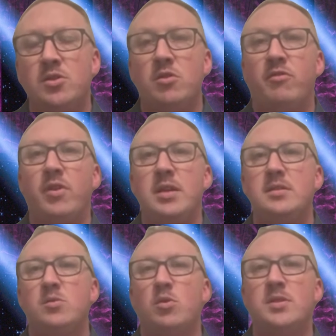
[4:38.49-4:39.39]
So
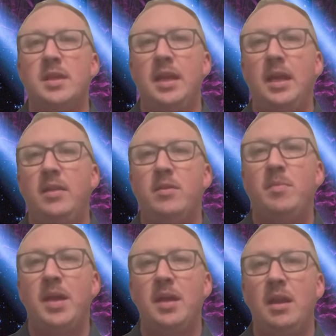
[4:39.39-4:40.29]
friends, as we're sitting in the
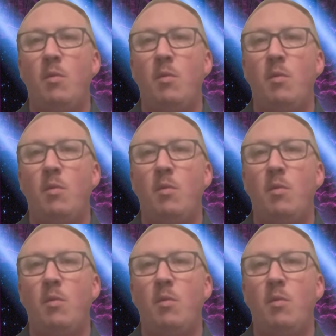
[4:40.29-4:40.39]
pit